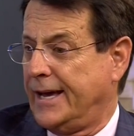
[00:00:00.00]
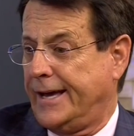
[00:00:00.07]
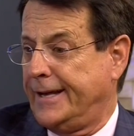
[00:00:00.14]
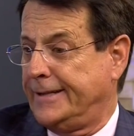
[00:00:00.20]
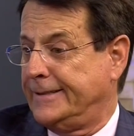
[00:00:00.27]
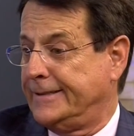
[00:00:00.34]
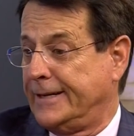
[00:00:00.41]

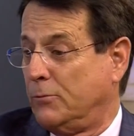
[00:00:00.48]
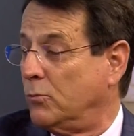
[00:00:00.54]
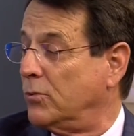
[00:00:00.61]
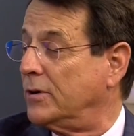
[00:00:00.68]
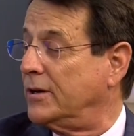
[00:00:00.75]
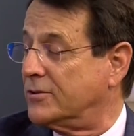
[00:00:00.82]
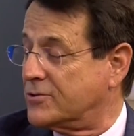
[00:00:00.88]
and
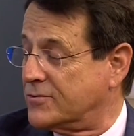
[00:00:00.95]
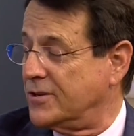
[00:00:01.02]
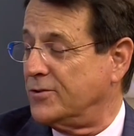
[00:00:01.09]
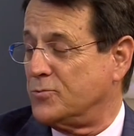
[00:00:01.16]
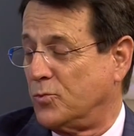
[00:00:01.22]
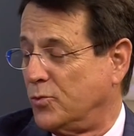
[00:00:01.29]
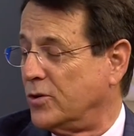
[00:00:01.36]

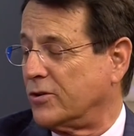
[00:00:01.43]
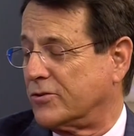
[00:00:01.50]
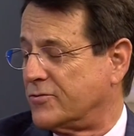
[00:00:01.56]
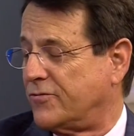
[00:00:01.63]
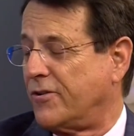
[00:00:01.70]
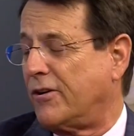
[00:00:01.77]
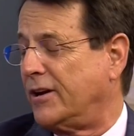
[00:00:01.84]
it
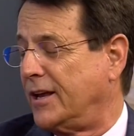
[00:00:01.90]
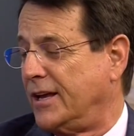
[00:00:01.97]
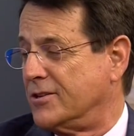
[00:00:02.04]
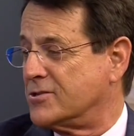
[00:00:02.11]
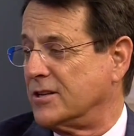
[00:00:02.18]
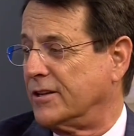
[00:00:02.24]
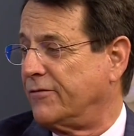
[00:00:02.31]
works very
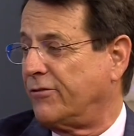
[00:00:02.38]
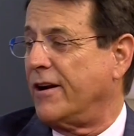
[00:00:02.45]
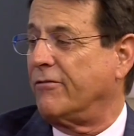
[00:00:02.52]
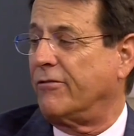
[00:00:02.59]
easily for